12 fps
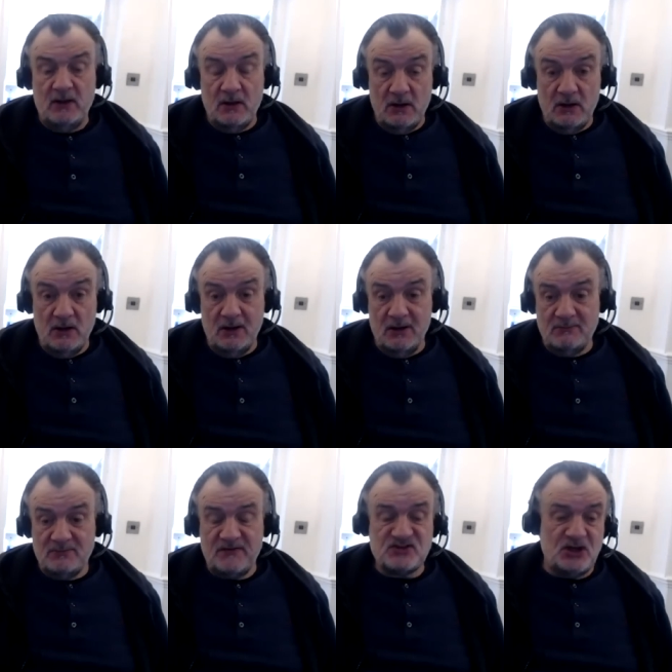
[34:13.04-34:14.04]
Um,
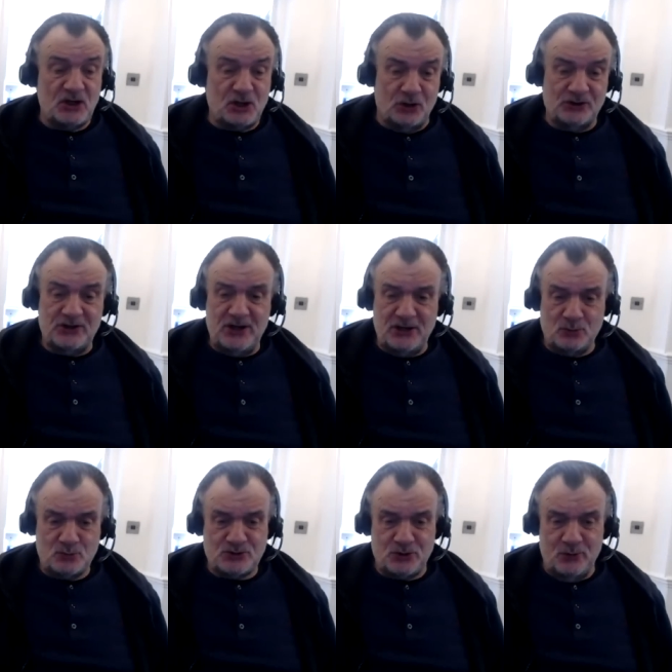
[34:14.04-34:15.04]
they've seen the
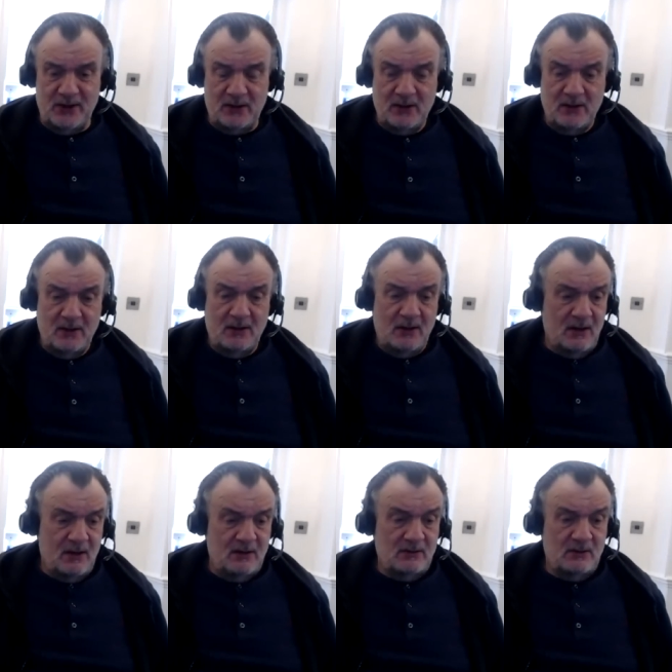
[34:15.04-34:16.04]
Continentals do it
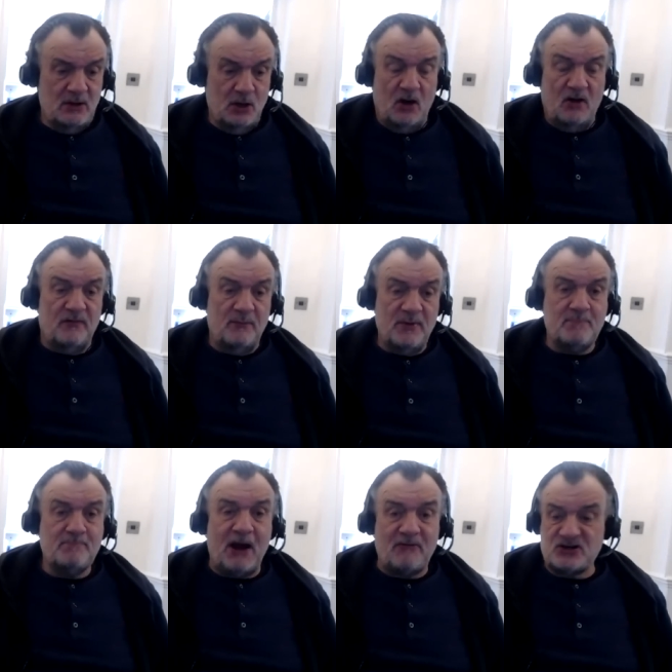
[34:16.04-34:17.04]
and a lot of them,
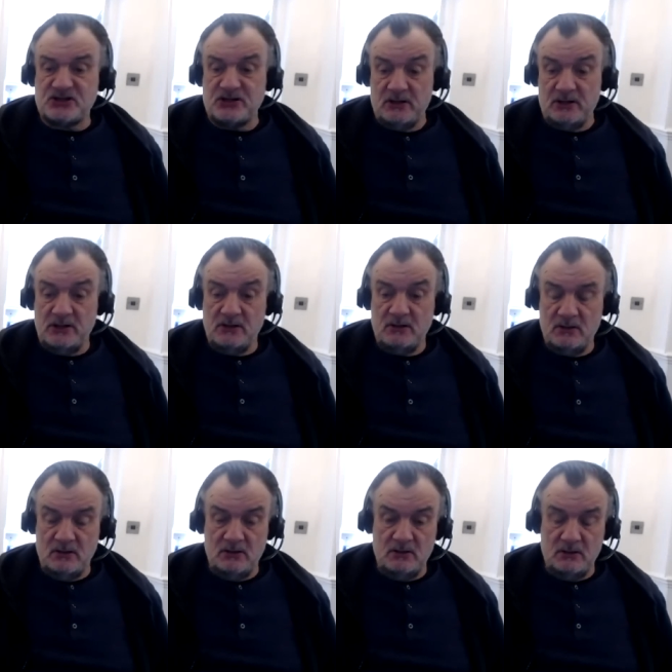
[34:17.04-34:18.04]
embarrassingly,
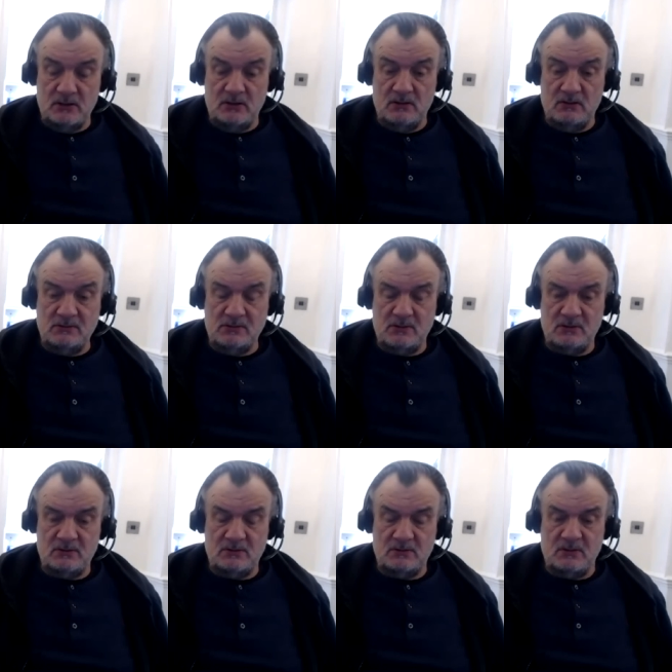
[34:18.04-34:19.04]
uh,
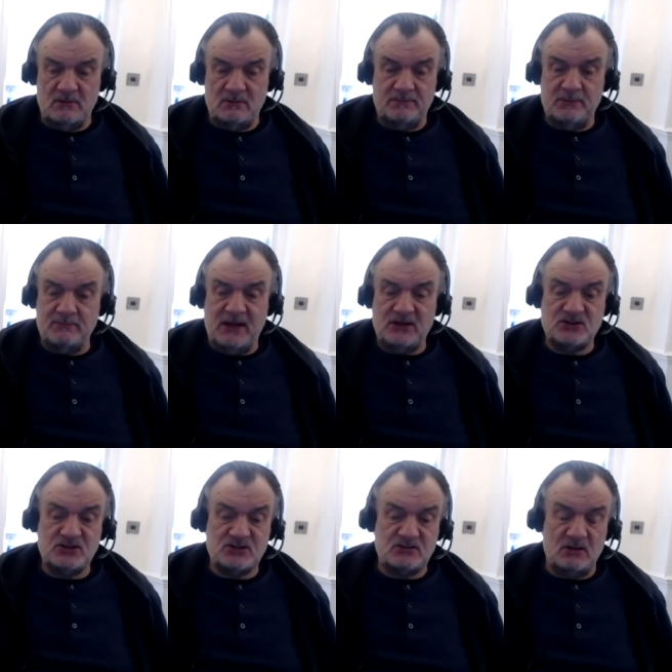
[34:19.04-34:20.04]
uh,
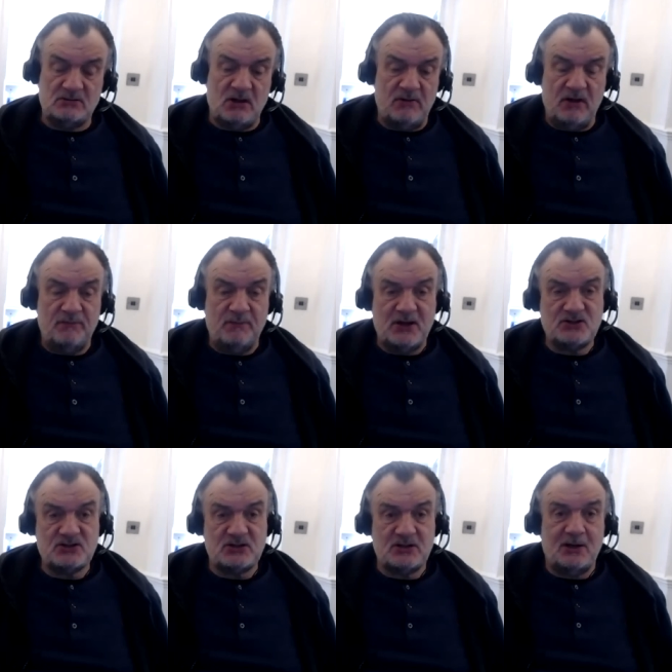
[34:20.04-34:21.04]
managers and I don't know if
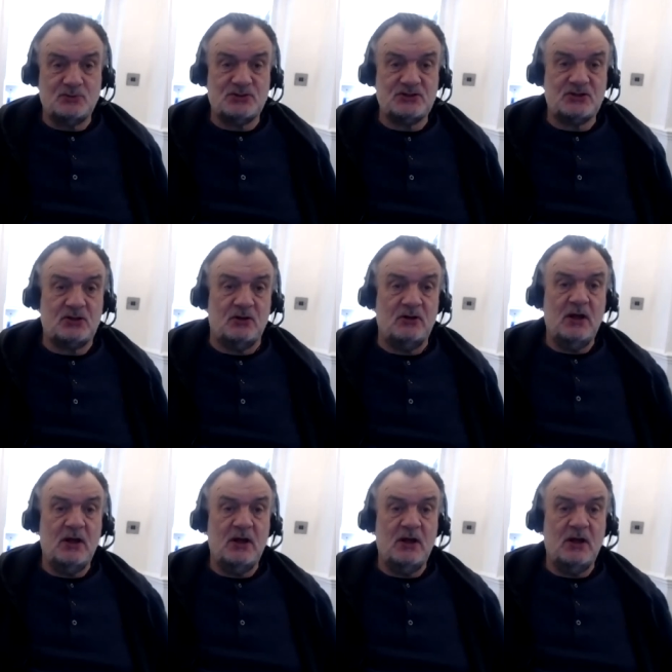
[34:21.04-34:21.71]
managers and coaches have got